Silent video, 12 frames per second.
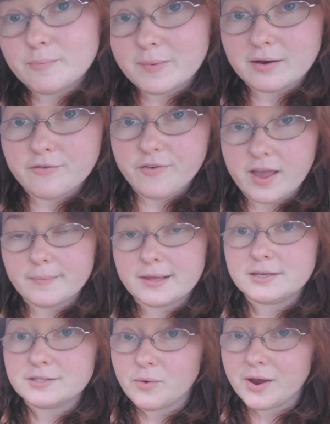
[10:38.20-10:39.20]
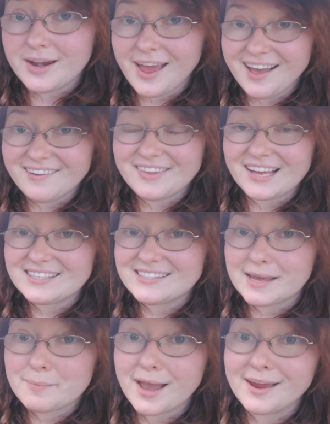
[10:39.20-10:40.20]
the mint family is going to have that
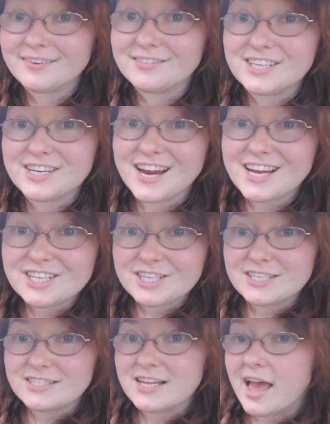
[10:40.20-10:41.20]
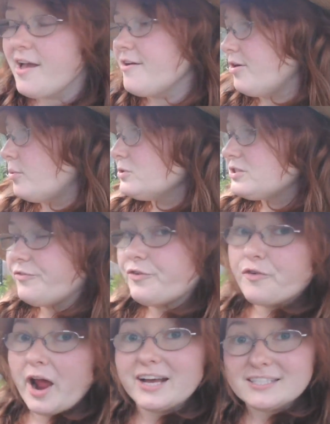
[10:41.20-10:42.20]
same kind of tenacious, almost
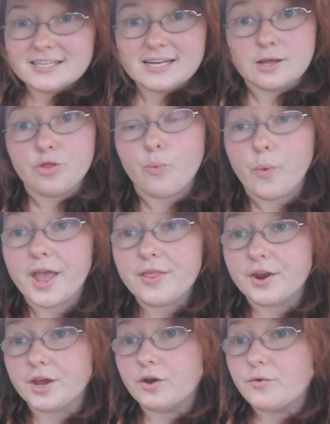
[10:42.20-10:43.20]
voracity in the way that it